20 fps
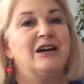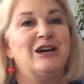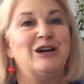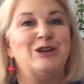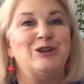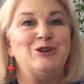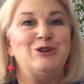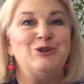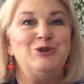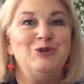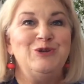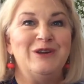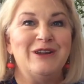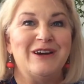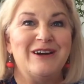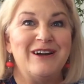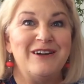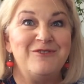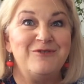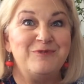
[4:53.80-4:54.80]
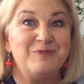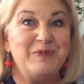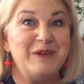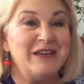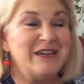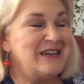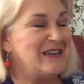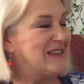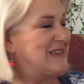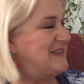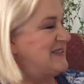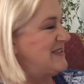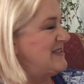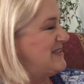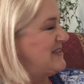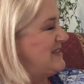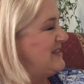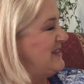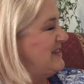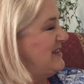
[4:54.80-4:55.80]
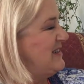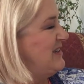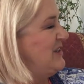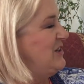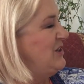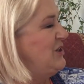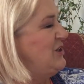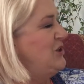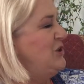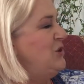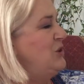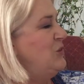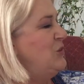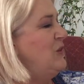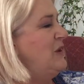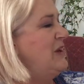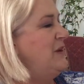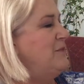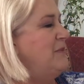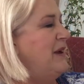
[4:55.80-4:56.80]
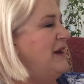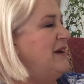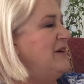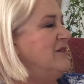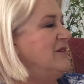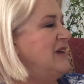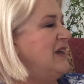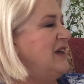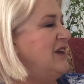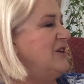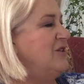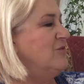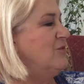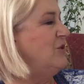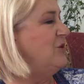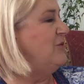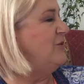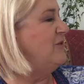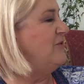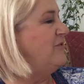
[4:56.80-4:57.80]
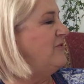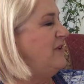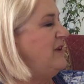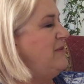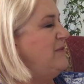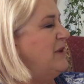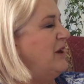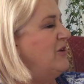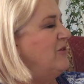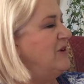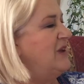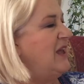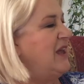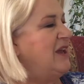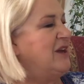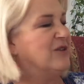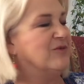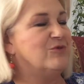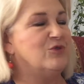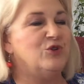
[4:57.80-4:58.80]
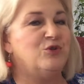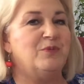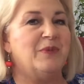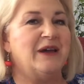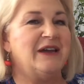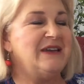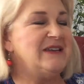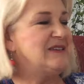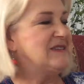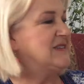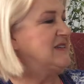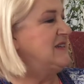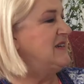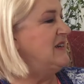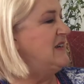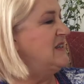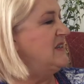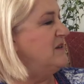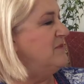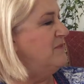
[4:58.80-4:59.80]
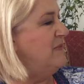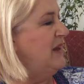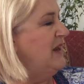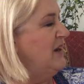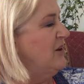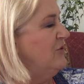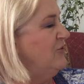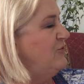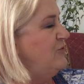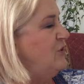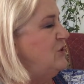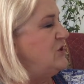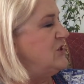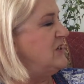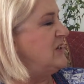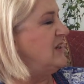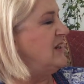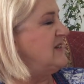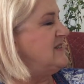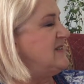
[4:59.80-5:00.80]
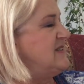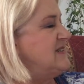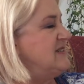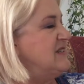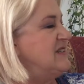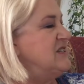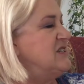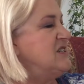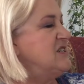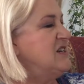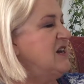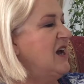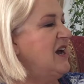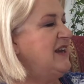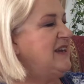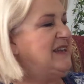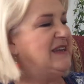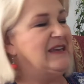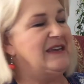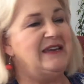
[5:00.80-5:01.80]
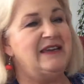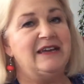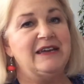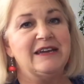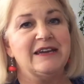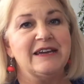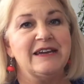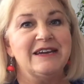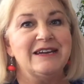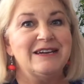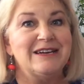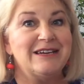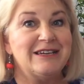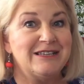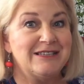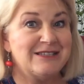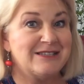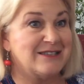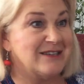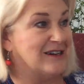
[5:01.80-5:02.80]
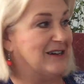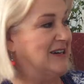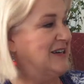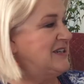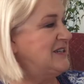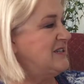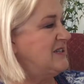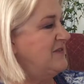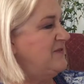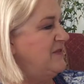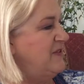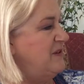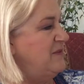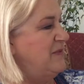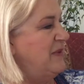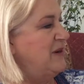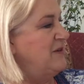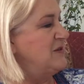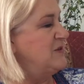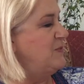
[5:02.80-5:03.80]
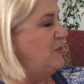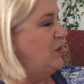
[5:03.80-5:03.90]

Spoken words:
A new life begins. When a male kangaroo and female kangaroo mate, The male fertilises a tiny egg inside the female's